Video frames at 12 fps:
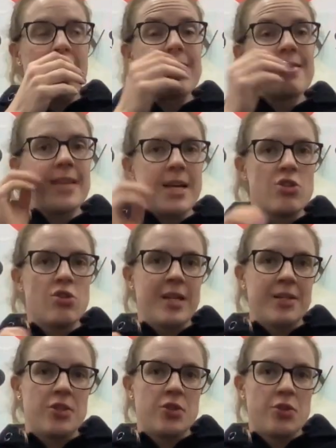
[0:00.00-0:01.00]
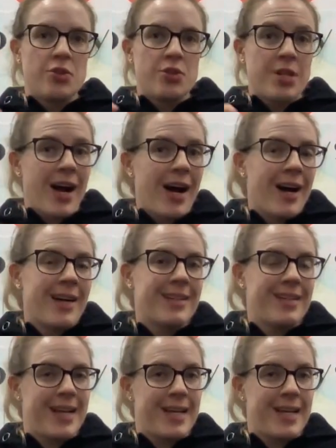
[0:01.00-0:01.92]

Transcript: And then you need to do targeted